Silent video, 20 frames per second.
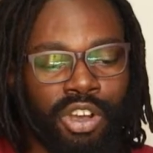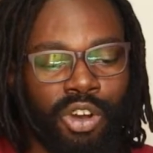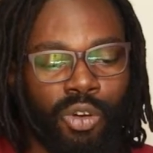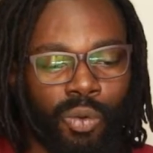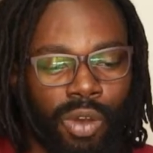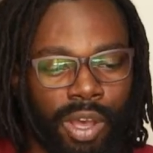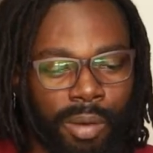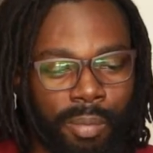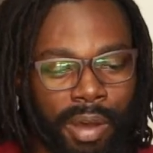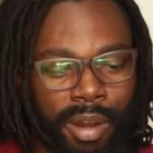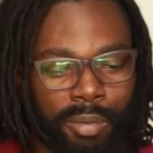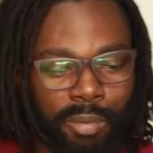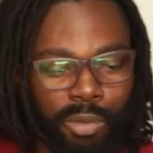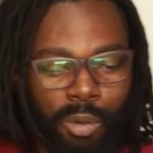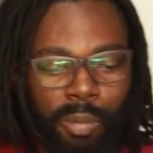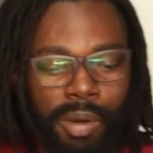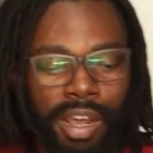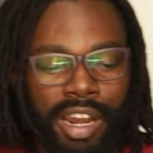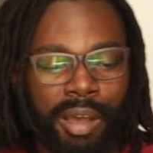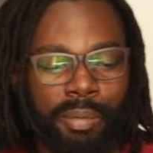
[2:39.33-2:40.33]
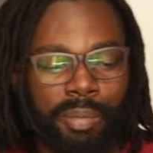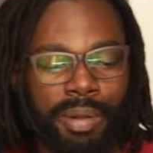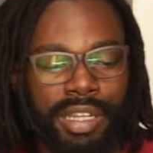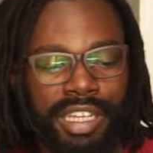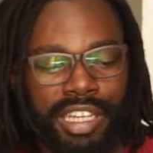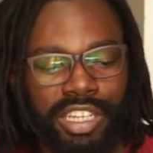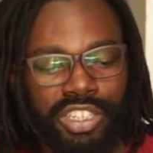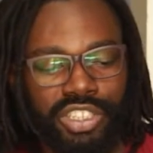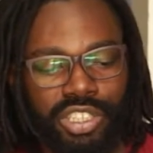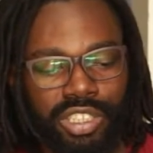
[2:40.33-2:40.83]
web and mobile
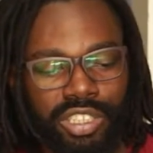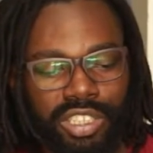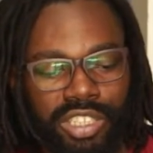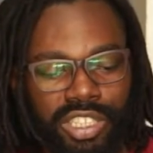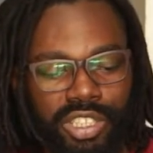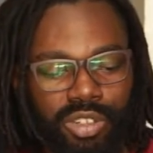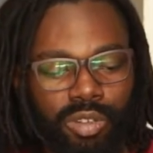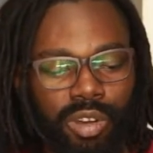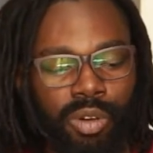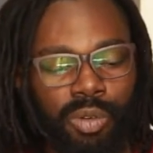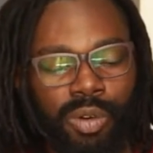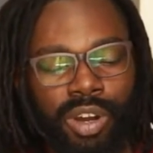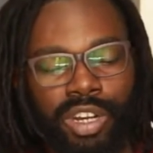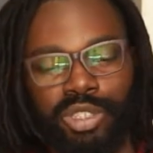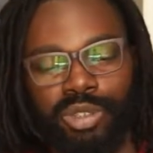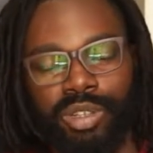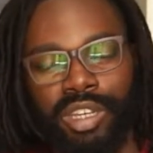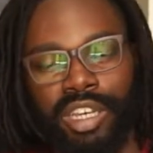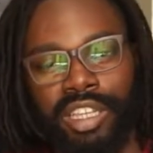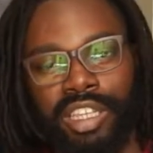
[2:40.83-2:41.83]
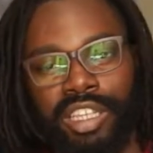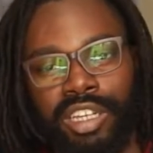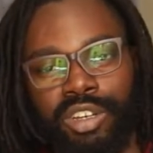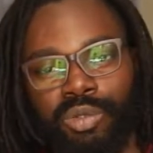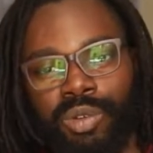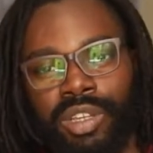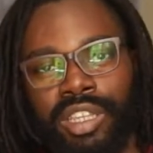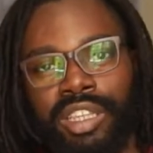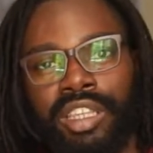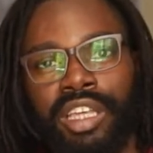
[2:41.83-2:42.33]
applications. So I work together
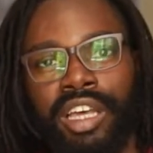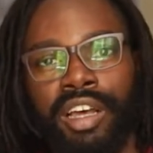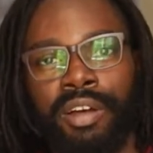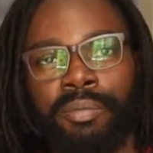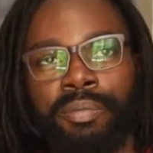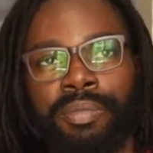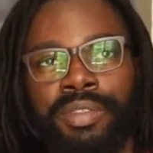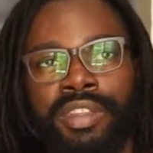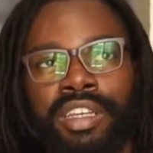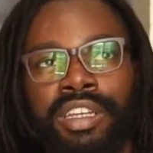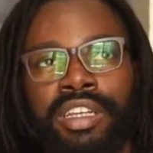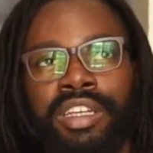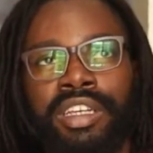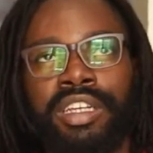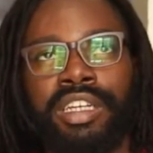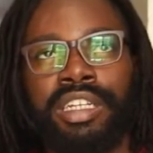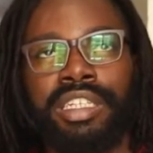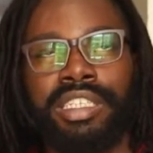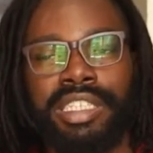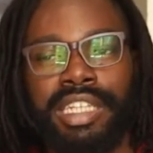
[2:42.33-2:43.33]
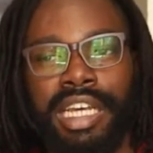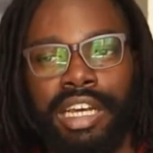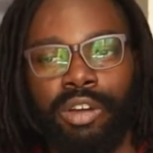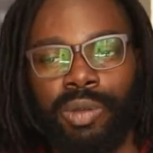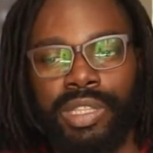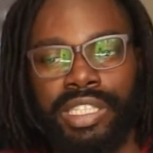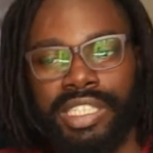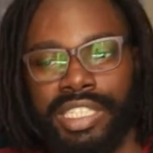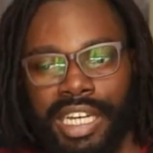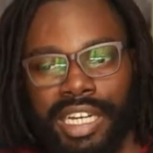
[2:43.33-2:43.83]
with
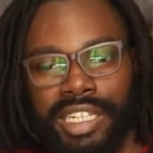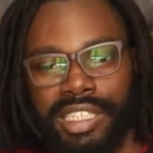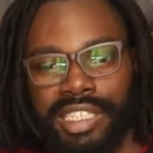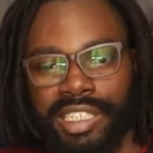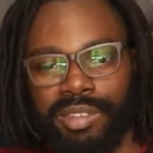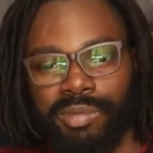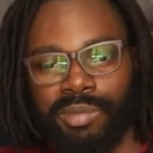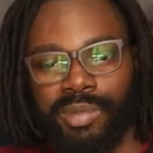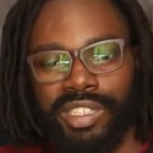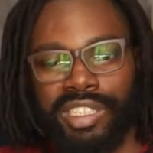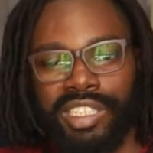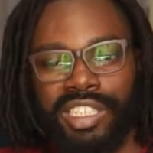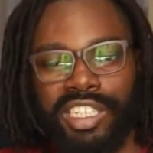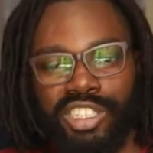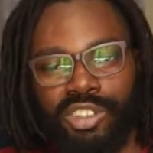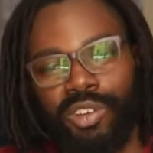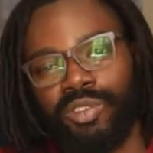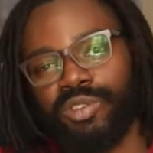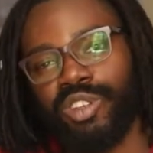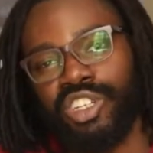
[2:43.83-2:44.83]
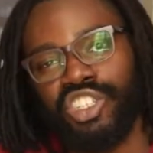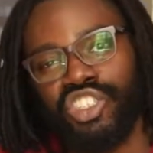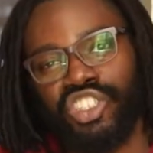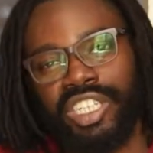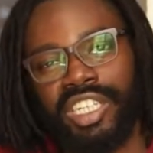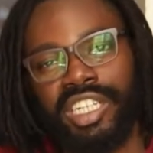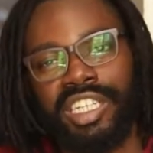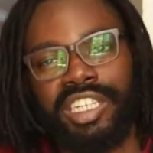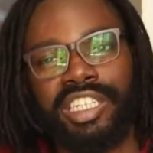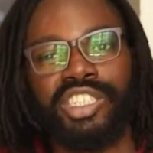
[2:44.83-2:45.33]
tech teams, software
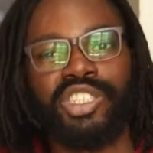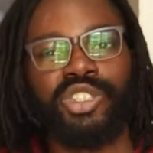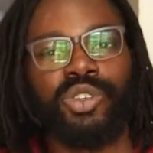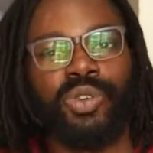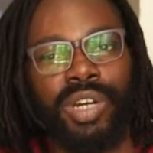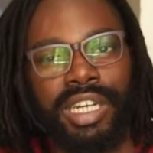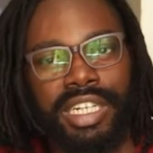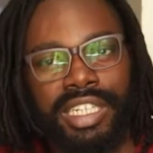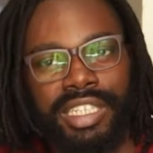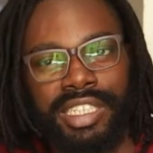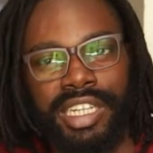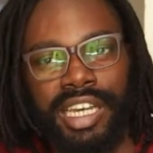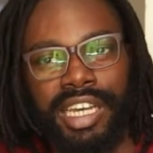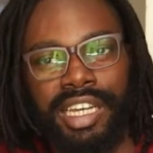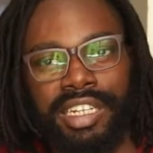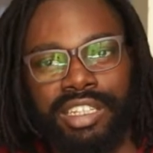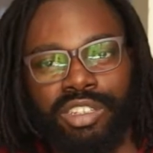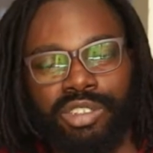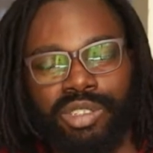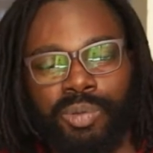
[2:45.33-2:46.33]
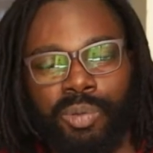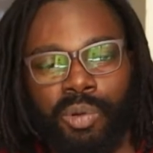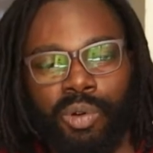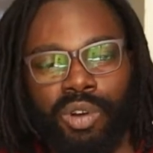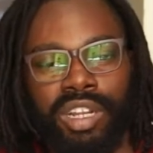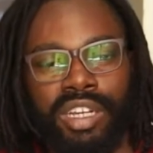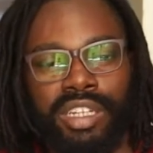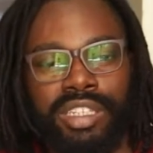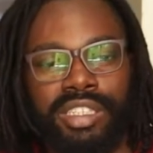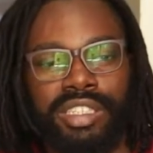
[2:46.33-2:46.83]
engineers. So I design those
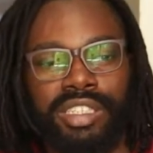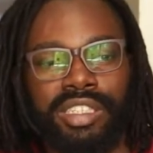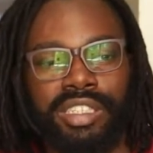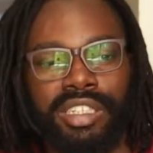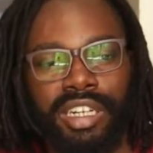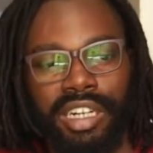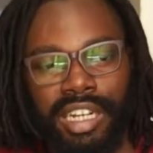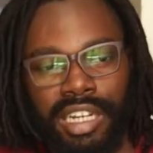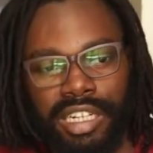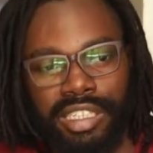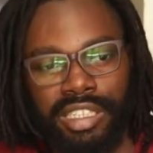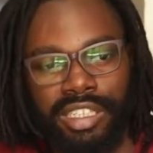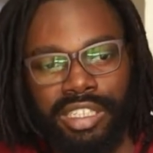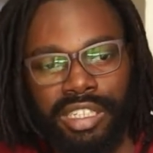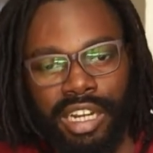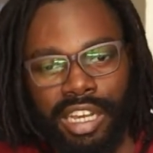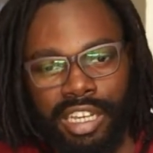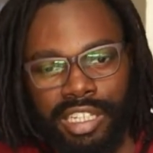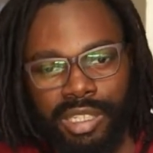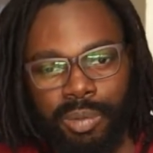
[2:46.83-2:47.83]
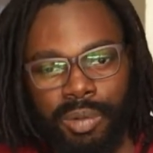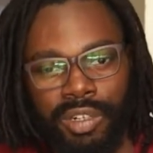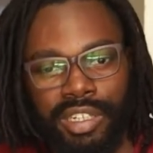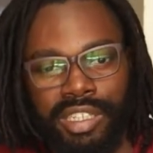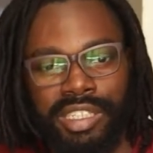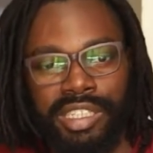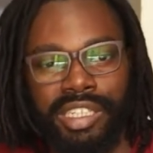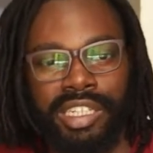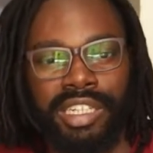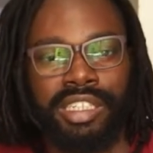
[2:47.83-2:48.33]
products, create
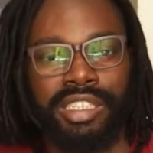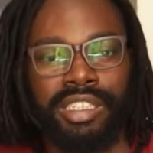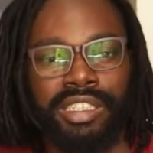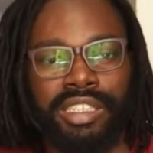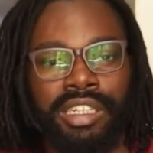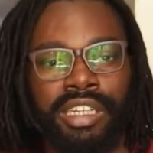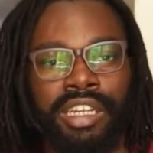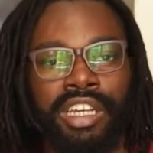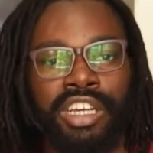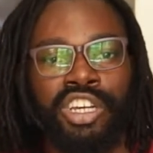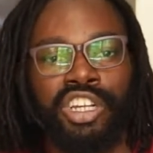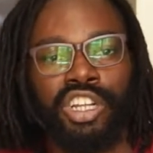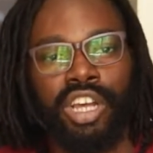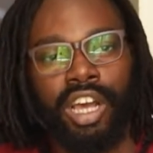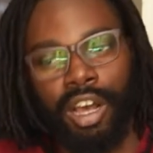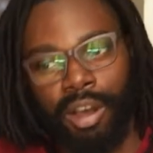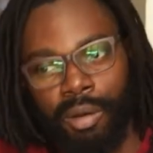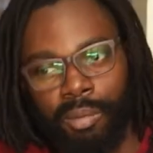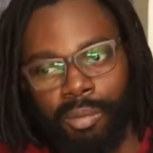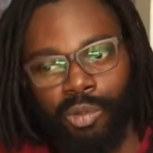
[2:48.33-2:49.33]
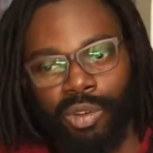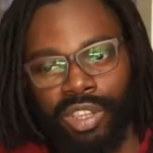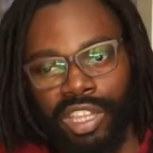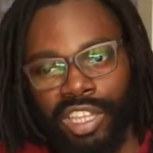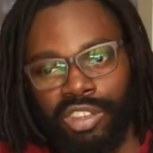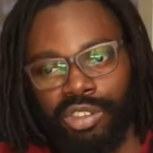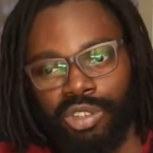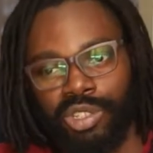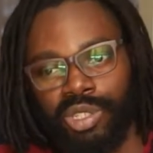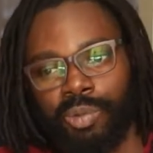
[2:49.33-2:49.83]
experiences
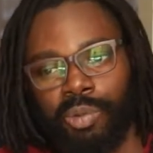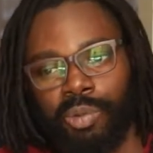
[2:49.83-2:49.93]
within those